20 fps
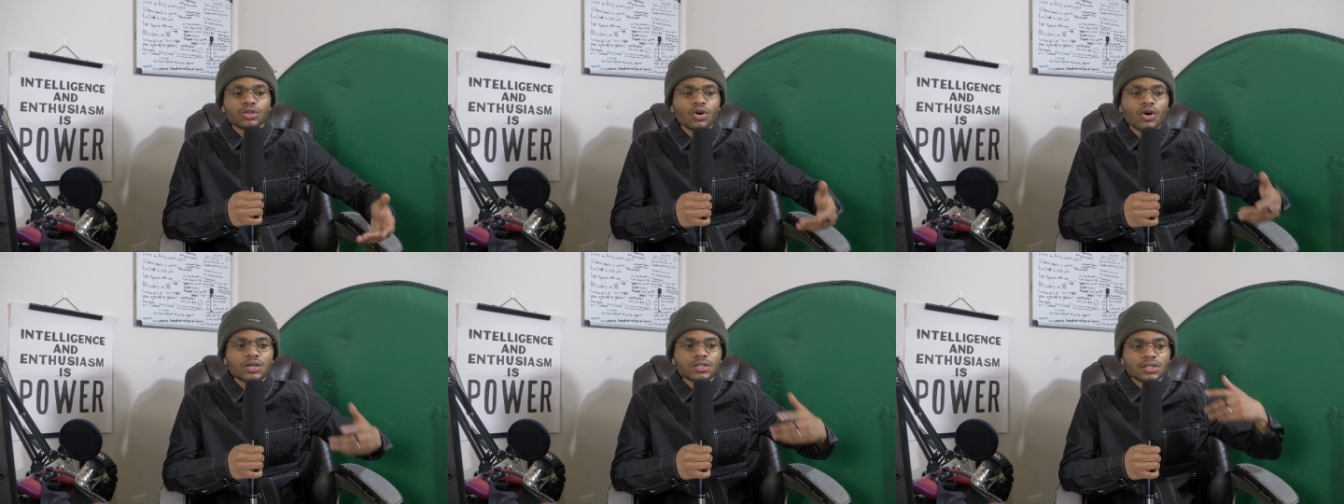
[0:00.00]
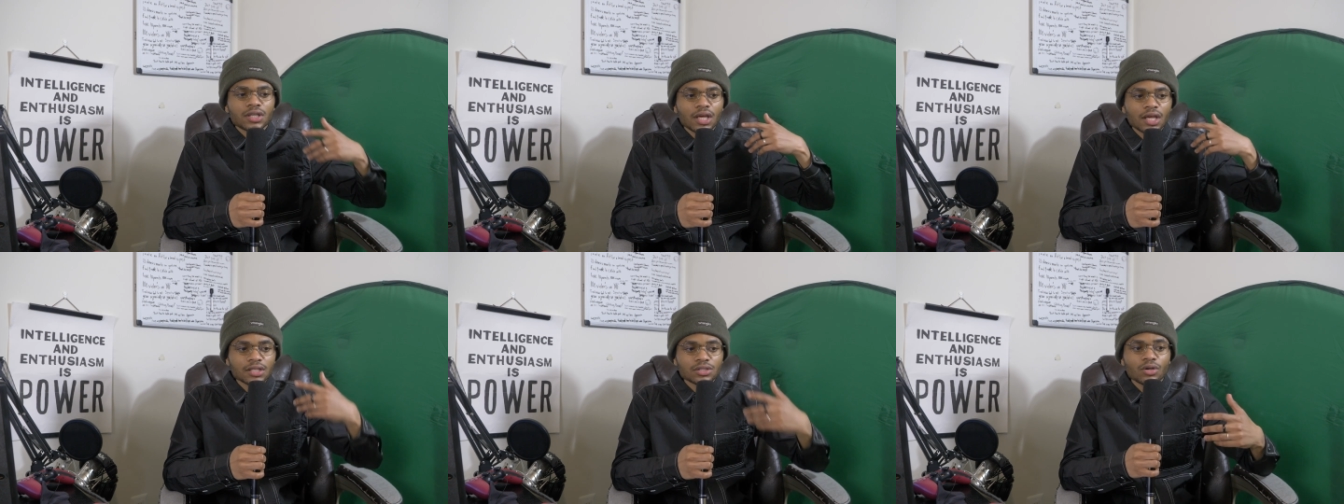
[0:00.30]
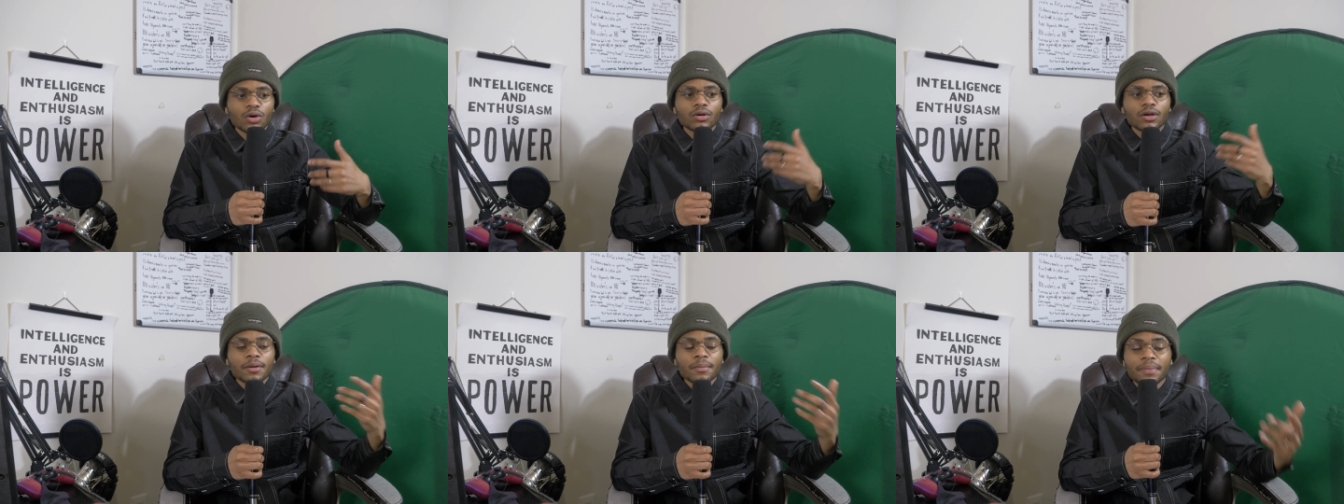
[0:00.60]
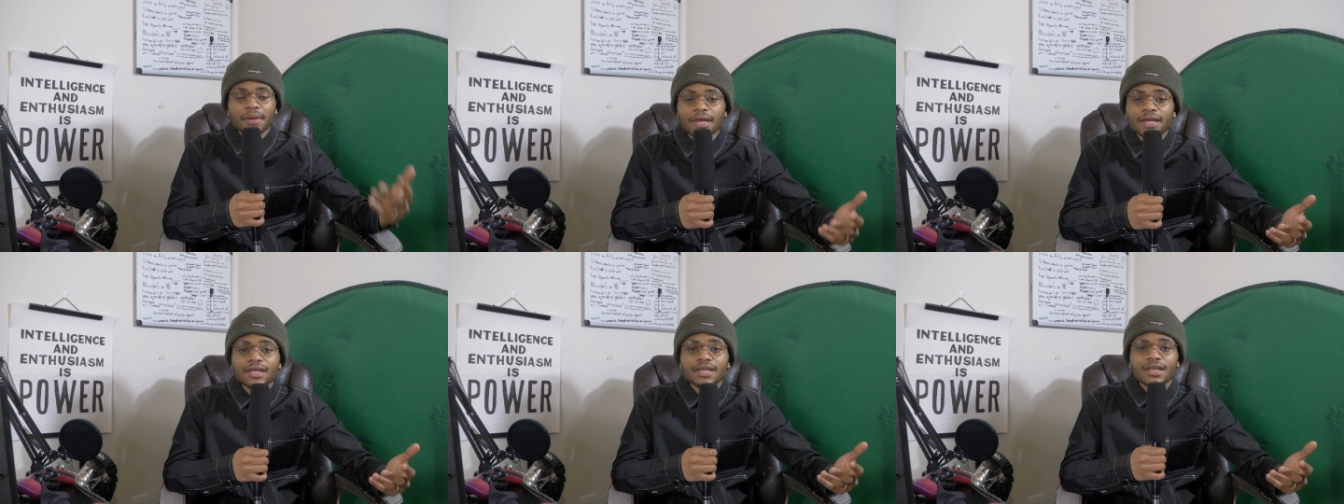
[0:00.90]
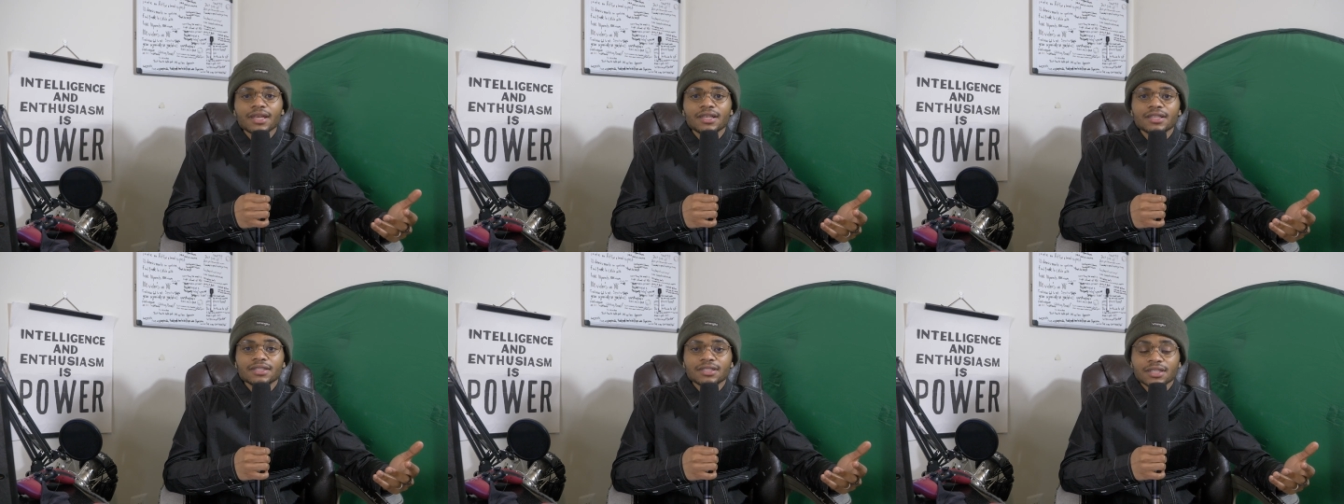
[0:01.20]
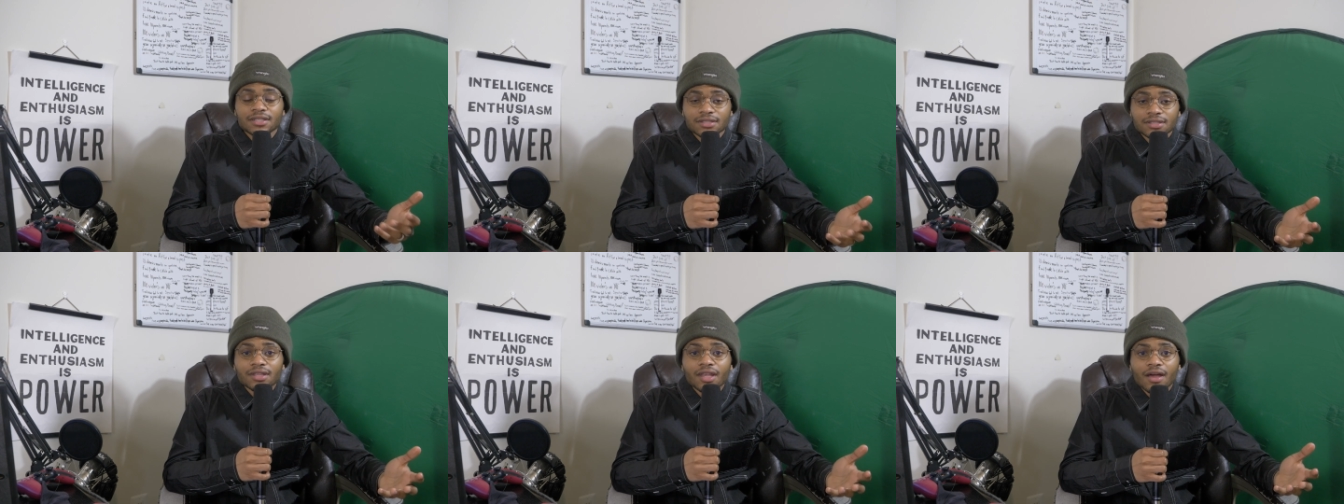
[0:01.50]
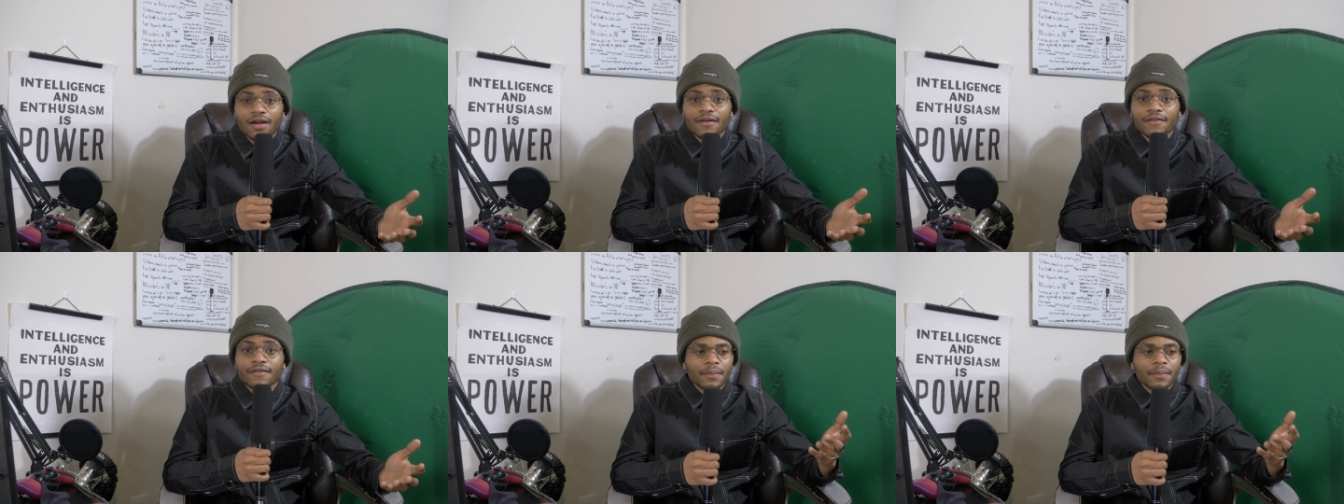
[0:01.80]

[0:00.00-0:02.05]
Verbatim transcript: thoughts and his own opinions and stuff.